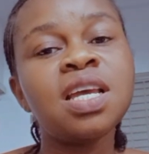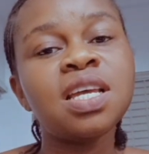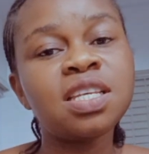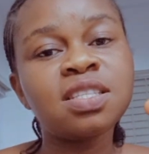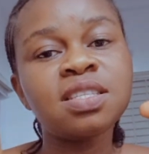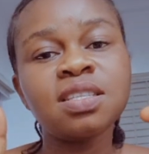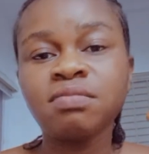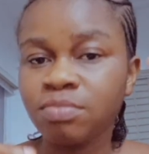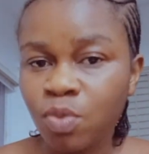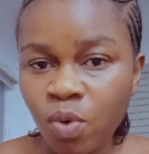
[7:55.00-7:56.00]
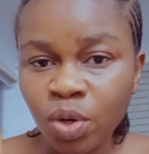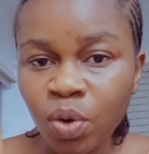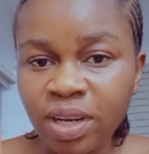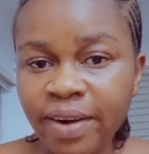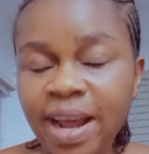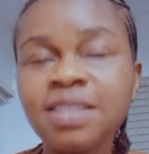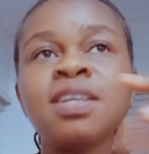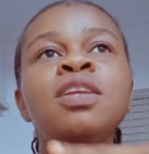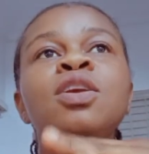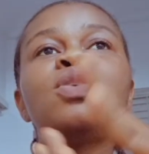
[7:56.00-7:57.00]
it's one order, right?
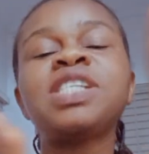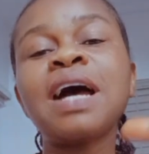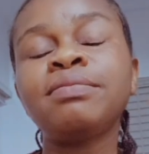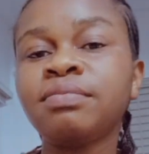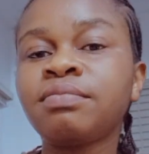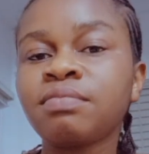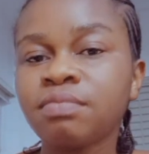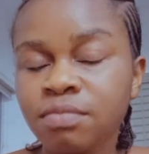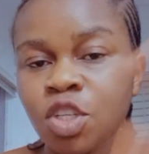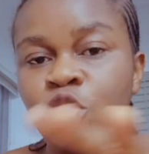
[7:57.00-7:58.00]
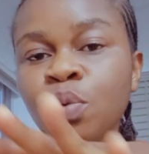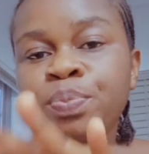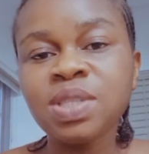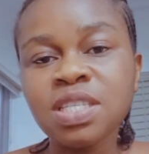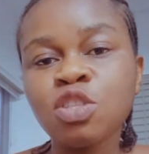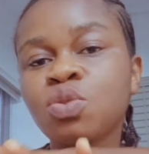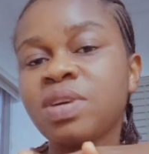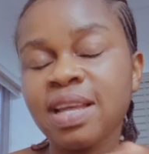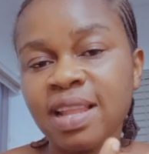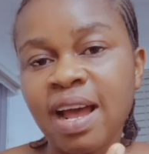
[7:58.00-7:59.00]
They will put it
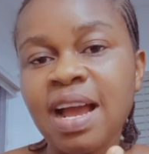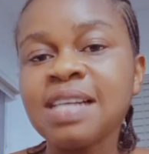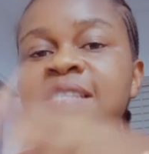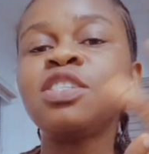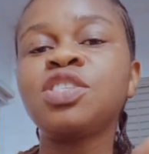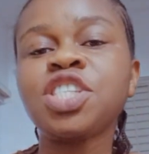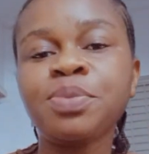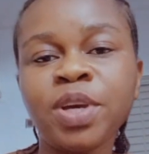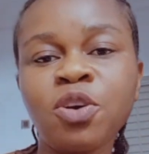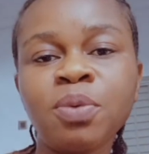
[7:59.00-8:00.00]
together and send to the shipping